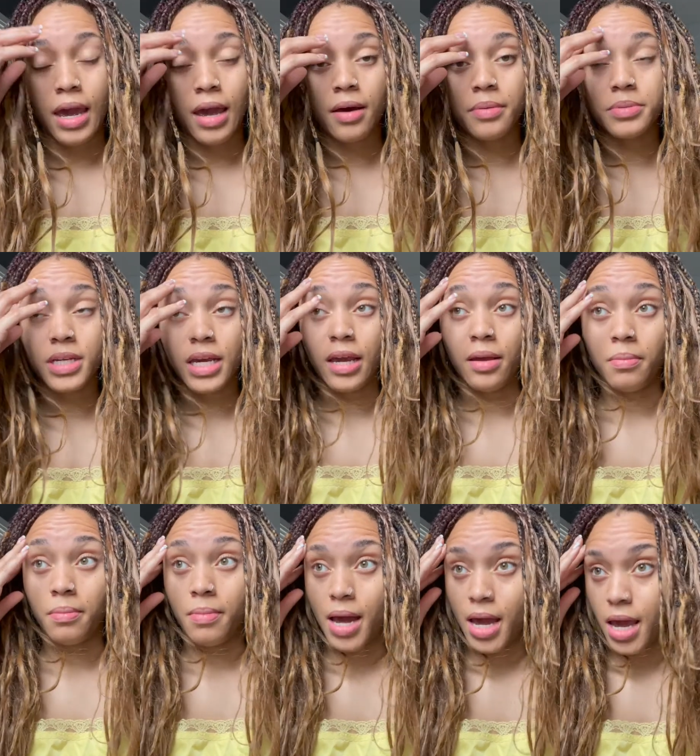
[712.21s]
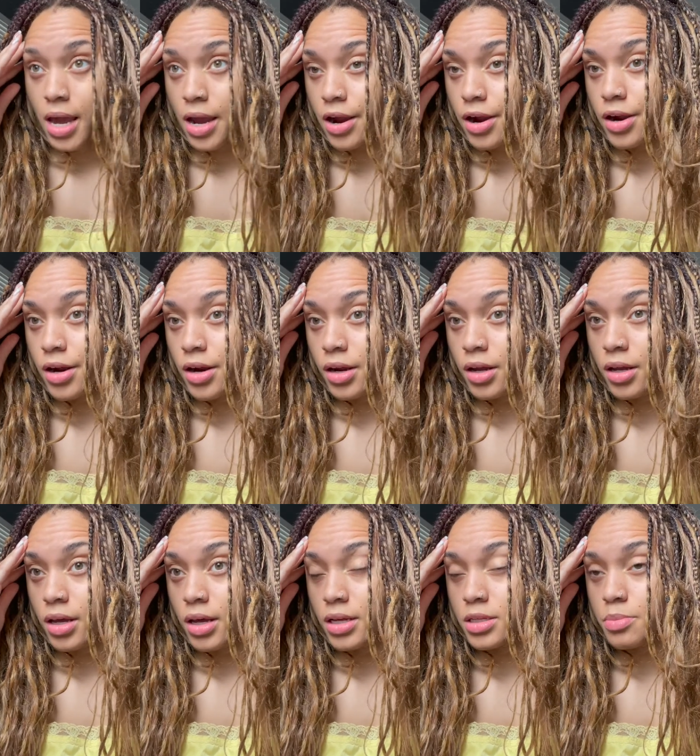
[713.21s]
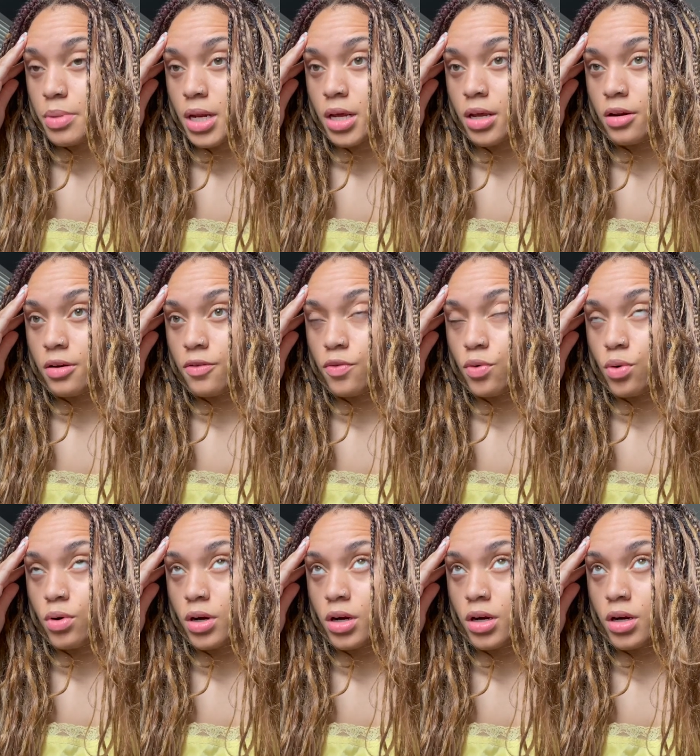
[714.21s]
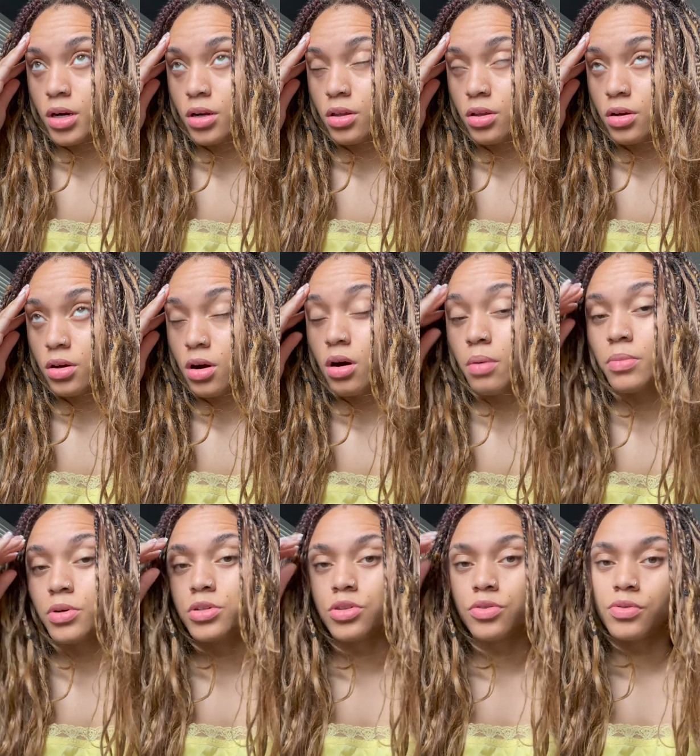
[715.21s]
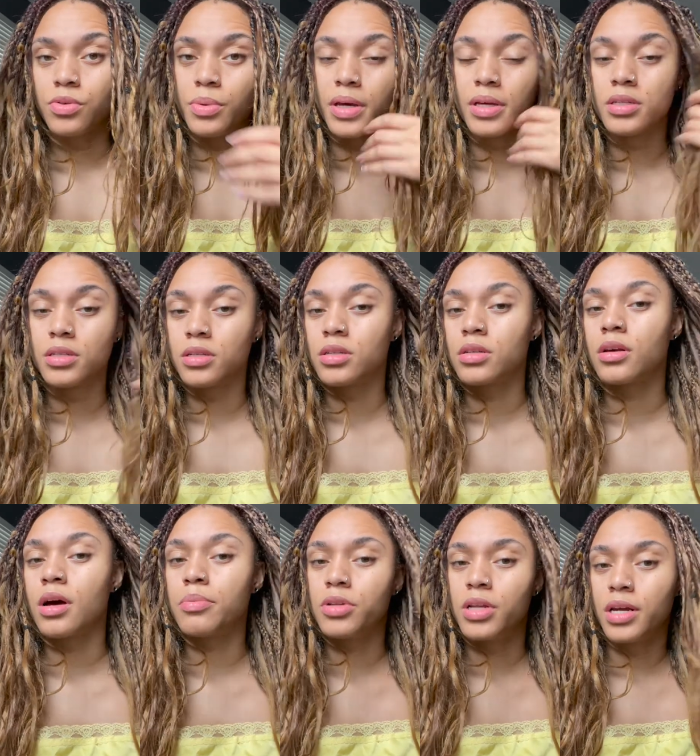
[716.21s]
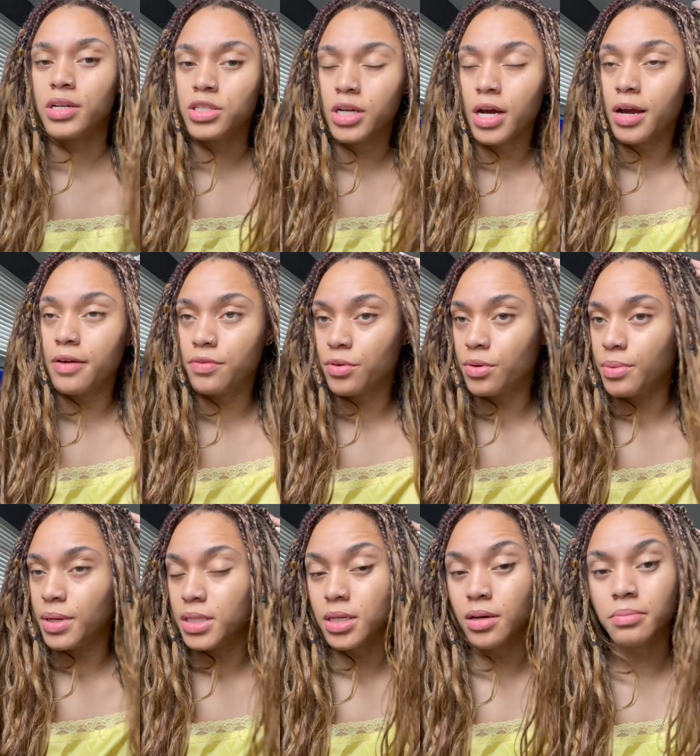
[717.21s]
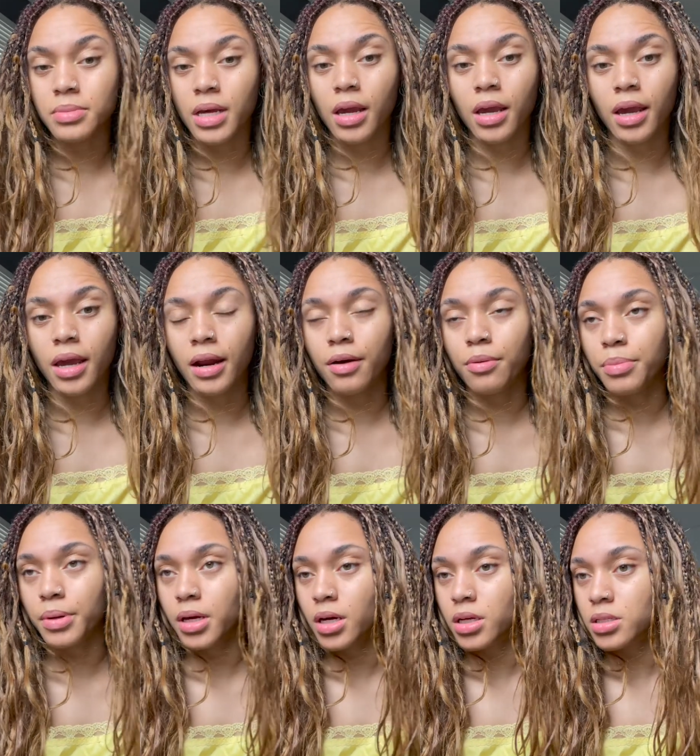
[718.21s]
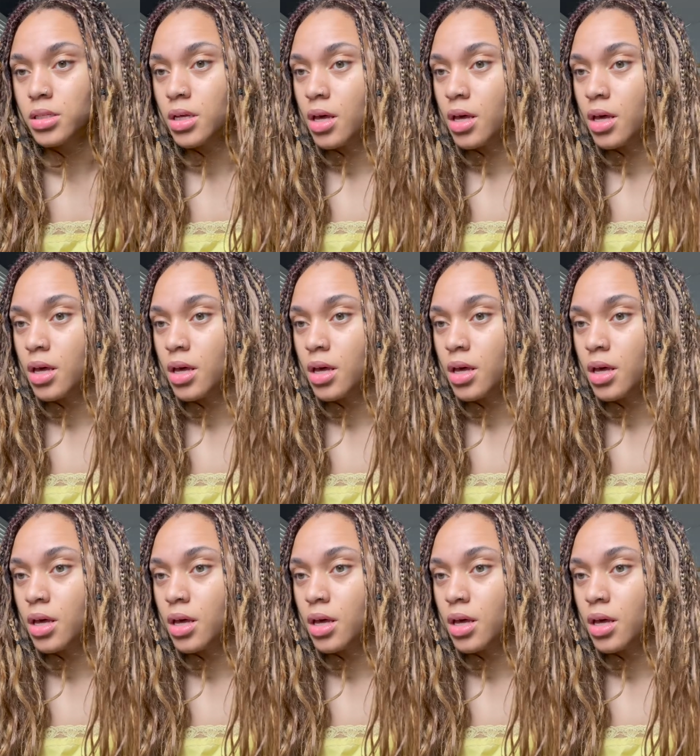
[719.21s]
update. My hair has been in for almost 3 weeks. It's a couple days shy of 3 weeks and I'm taking it out because